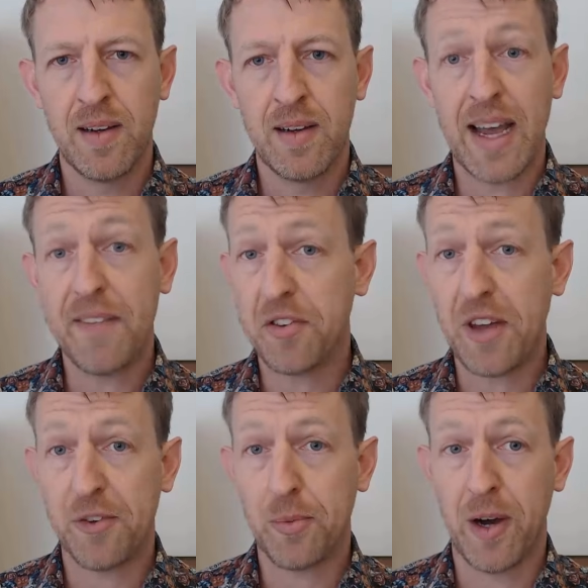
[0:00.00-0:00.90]
I have to say
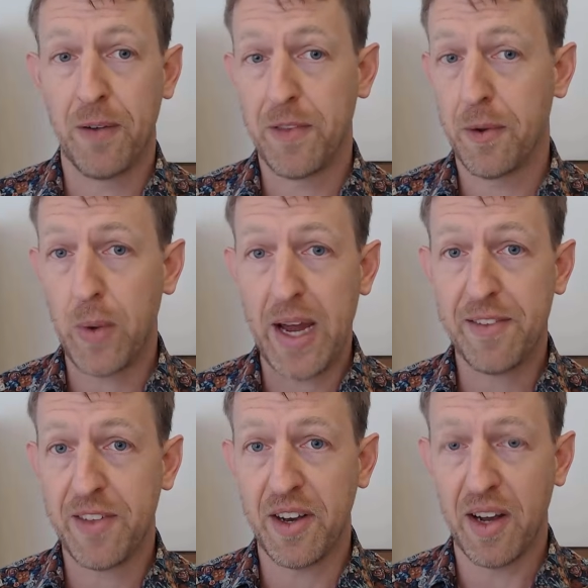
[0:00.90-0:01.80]
as well, the way
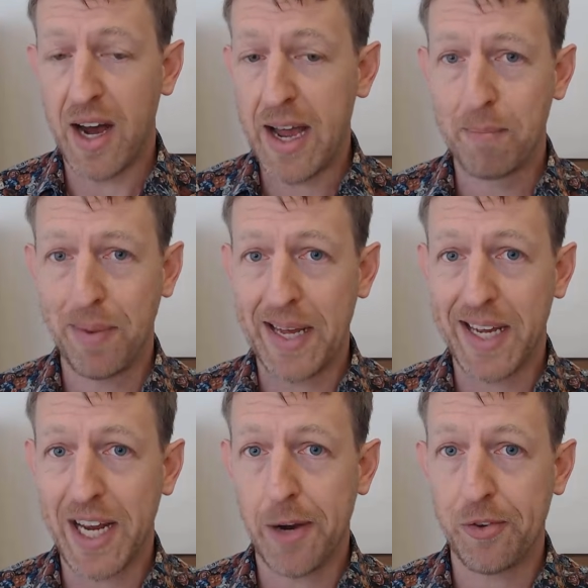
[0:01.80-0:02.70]
that I am playing
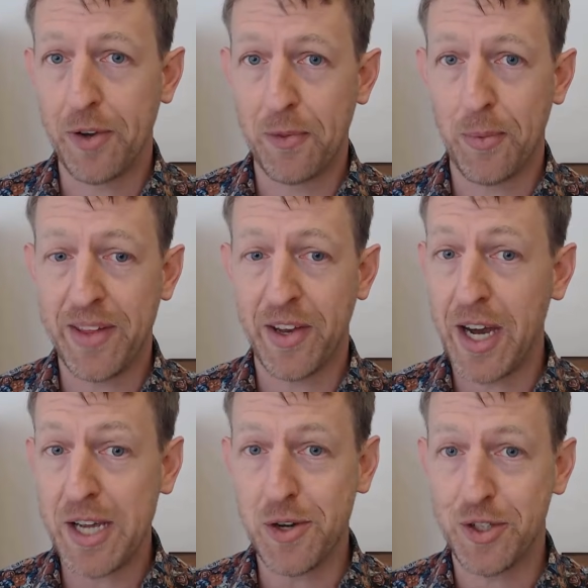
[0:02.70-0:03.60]
here is not the way that
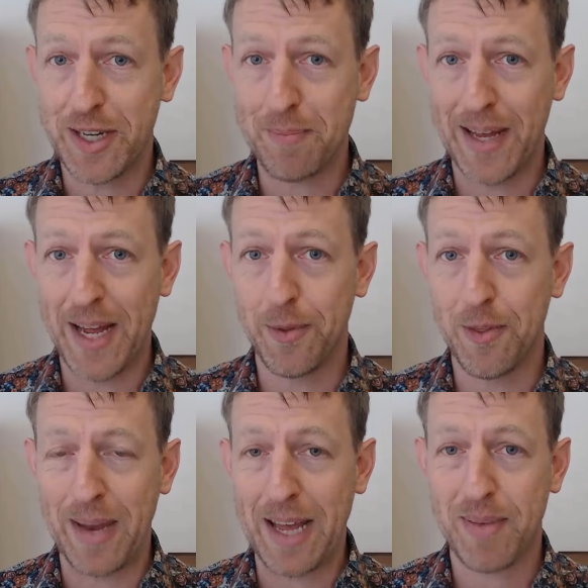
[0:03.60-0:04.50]
I usually play with the
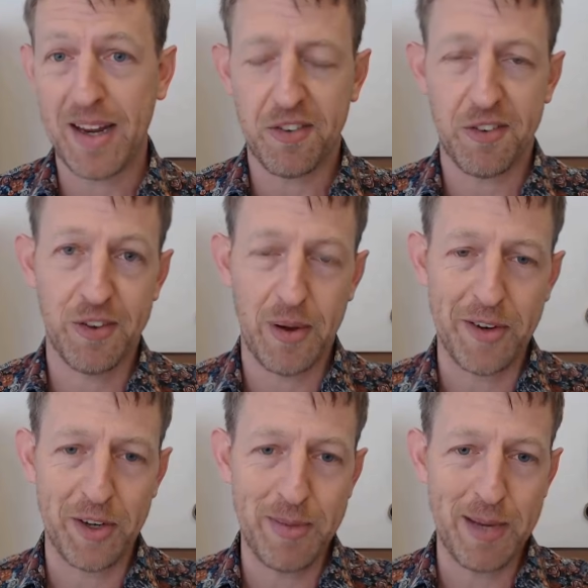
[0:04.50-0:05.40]
black pieces, so I've
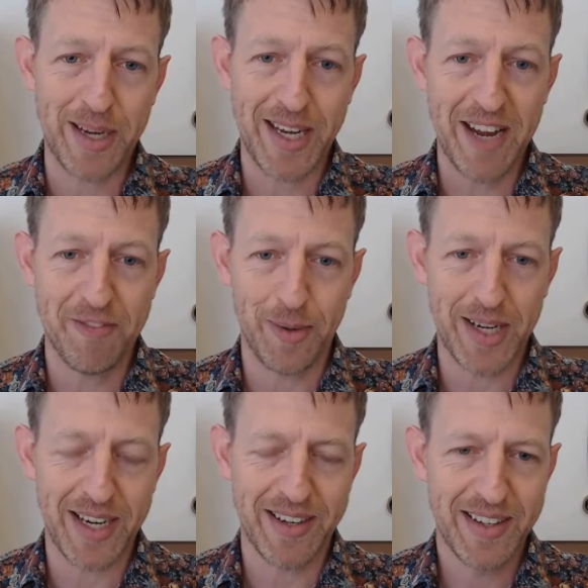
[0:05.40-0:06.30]
got to be a bit careful
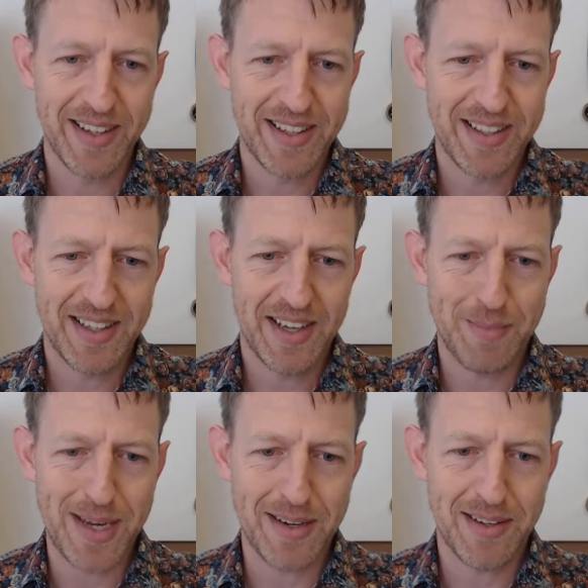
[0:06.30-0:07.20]
here. I
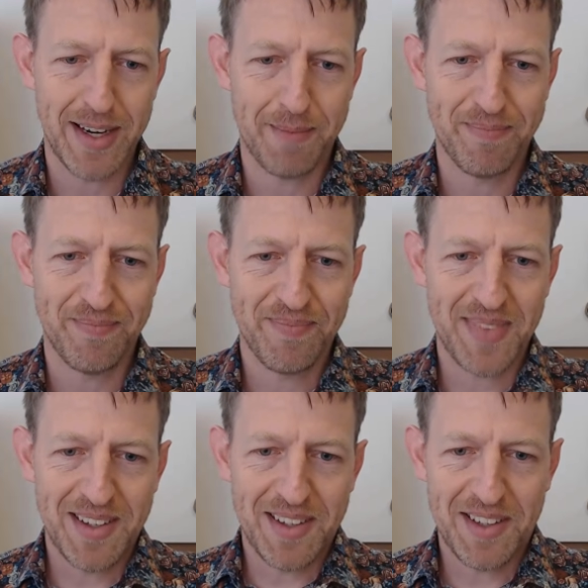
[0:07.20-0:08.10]
mean,
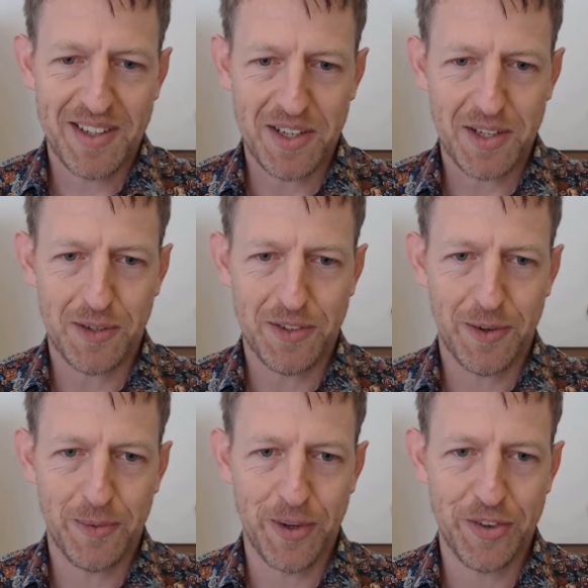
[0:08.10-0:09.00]
you
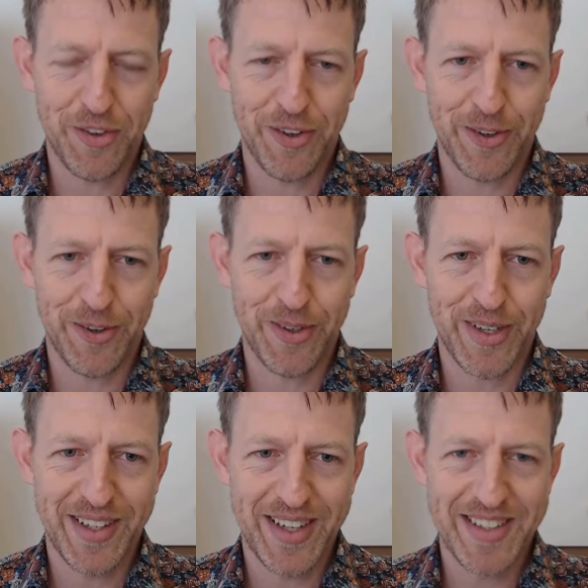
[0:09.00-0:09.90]
don't want to
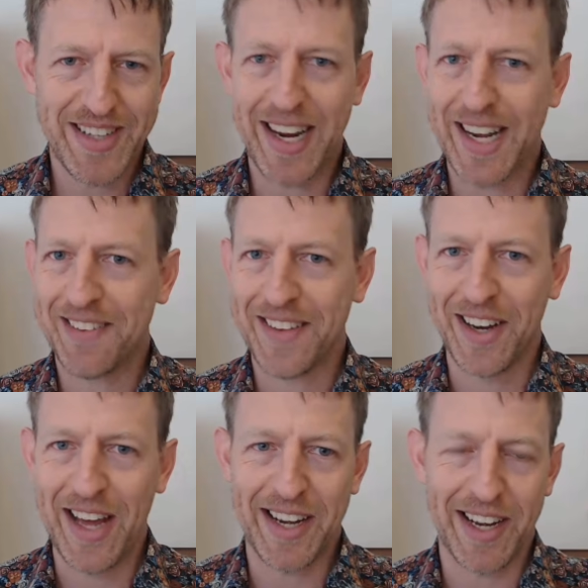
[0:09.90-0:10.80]
take anything
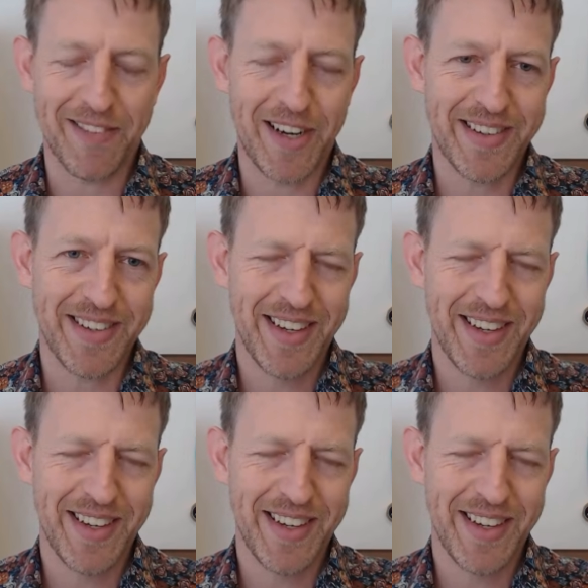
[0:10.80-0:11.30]
lightly, right?